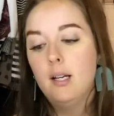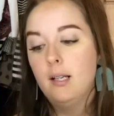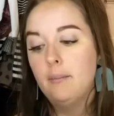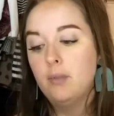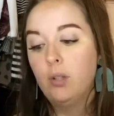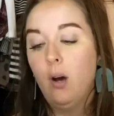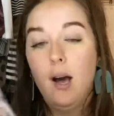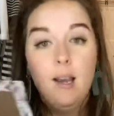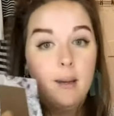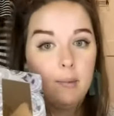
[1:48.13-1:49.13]
So I
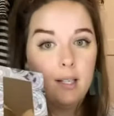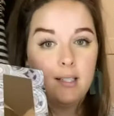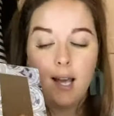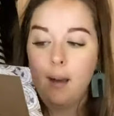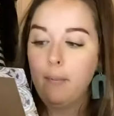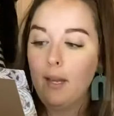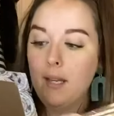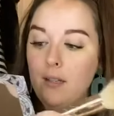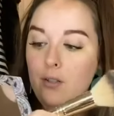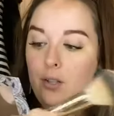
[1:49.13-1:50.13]
am going to tap
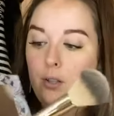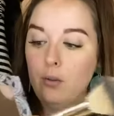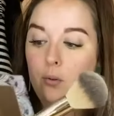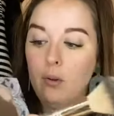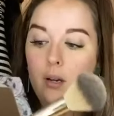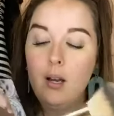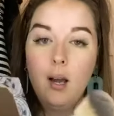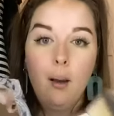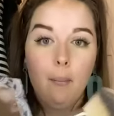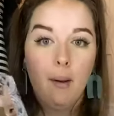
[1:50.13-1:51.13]
into
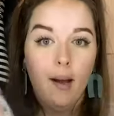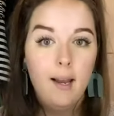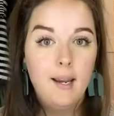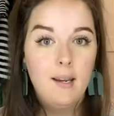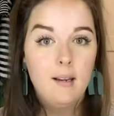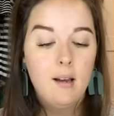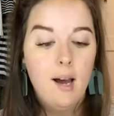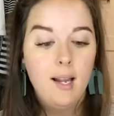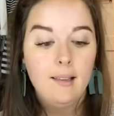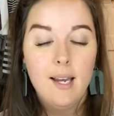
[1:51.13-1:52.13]
my
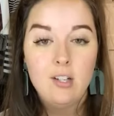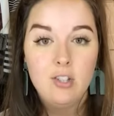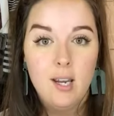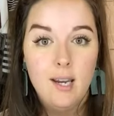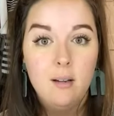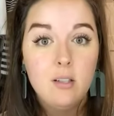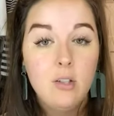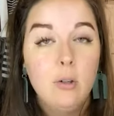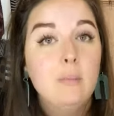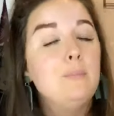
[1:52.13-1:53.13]
highlight shade.
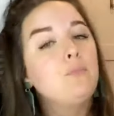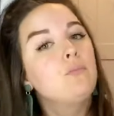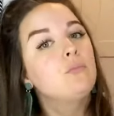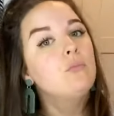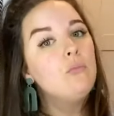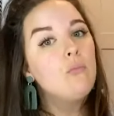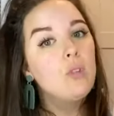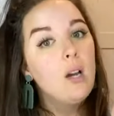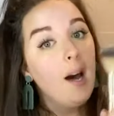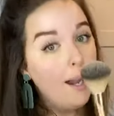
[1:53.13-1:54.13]
So
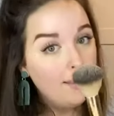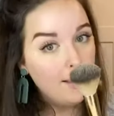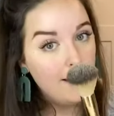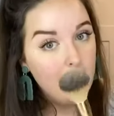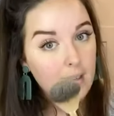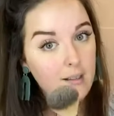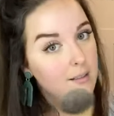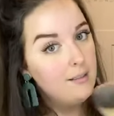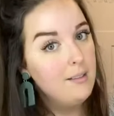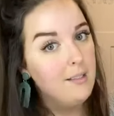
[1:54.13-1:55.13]
highlight
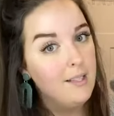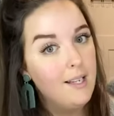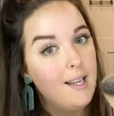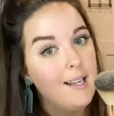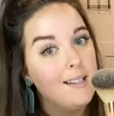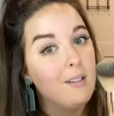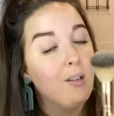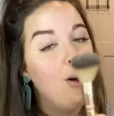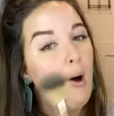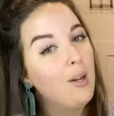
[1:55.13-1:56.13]
is
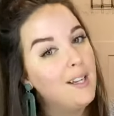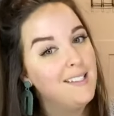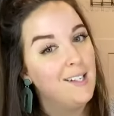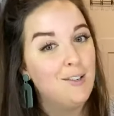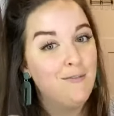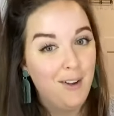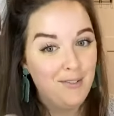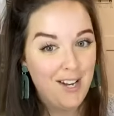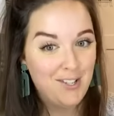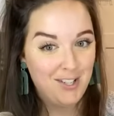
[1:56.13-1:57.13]
considered
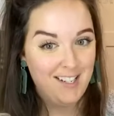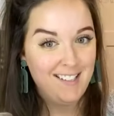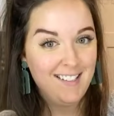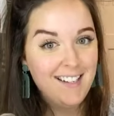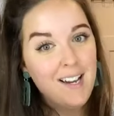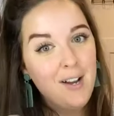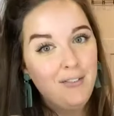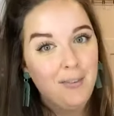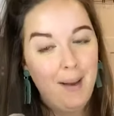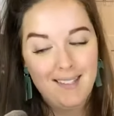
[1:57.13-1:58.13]
foundation for
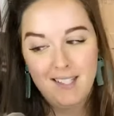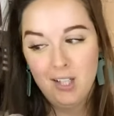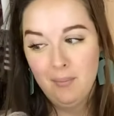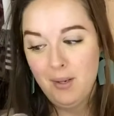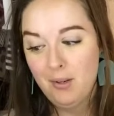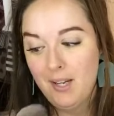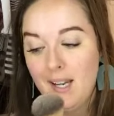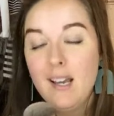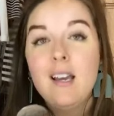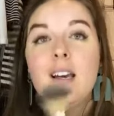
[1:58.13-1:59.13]
mascara beauty.
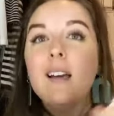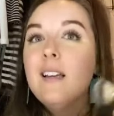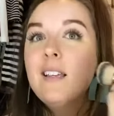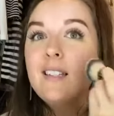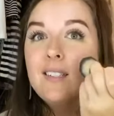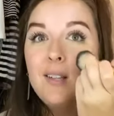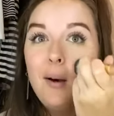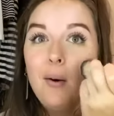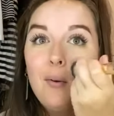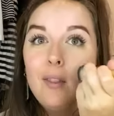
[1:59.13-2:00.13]

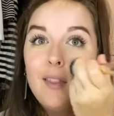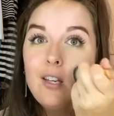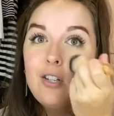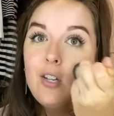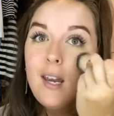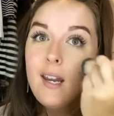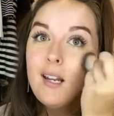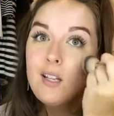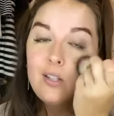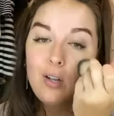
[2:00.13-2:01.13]
So this shade
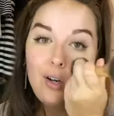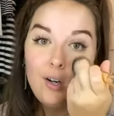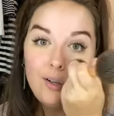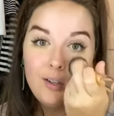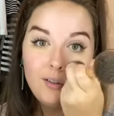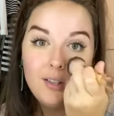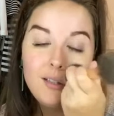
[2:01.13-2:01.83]
is called